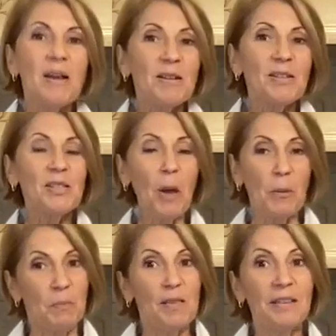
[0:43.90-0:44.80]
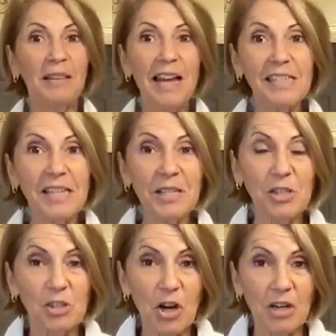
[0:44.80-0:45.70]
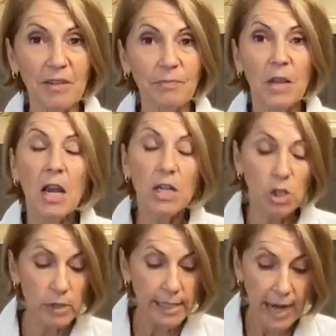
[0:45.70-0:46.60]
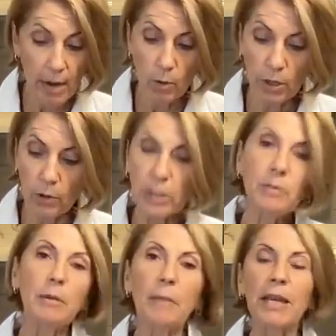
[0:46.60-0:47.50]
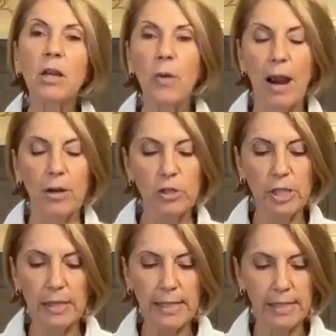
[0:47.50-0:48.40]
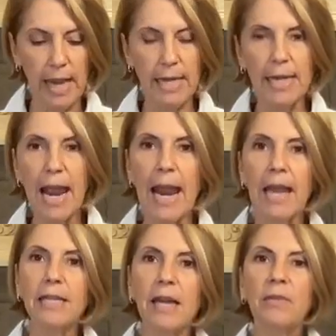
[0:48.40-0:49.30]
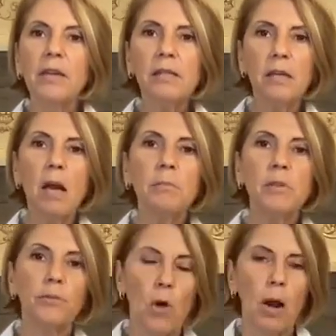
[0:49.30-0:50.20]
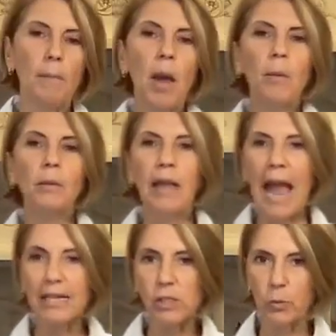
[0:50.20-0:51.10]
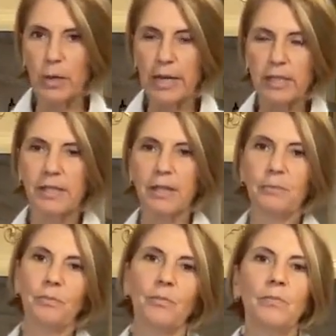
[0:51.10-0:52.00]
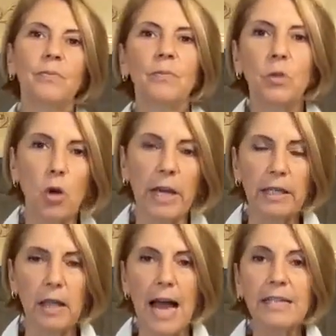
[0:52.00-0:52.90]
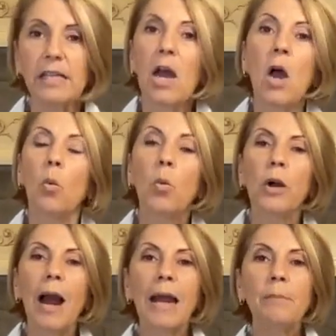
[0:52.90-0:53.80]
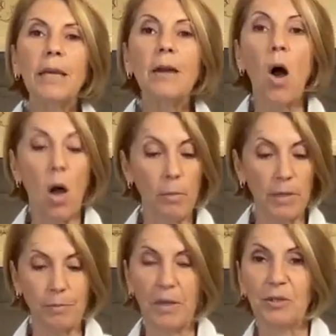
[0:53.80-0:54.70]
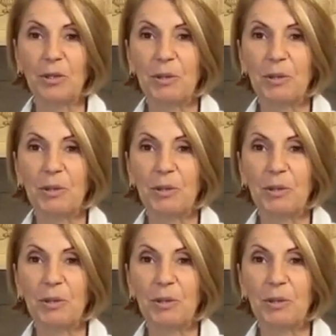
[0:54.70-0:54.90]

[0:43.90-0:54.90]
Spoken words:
So let's get started. So today we're going to be making crackers, as I said, and this comes from last week's cooking class where I made almond milk.